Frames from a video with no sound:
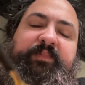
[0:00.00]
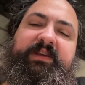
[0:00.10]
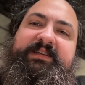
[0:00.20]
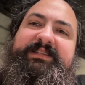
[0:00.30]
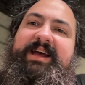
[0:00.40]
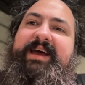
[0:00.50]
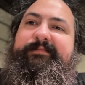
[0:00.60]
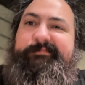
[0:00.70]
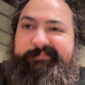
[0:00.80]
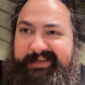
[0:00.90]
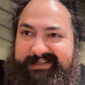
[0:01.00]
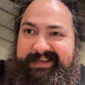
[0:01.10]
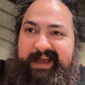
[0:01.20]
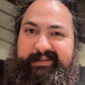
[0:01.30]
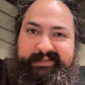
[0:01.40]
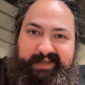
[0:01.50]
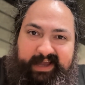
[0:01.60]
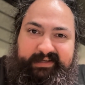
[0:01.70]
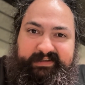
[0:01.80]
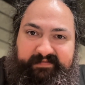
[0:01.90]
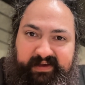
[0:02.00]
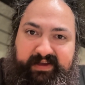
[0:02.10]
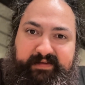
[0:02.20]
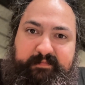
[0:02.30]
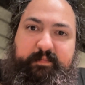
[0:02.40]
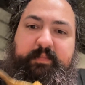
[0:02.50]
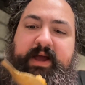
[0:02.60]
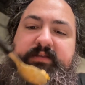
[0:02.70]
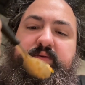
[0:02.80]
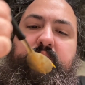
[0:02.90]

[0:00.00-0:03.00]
It's not exactly scientific, but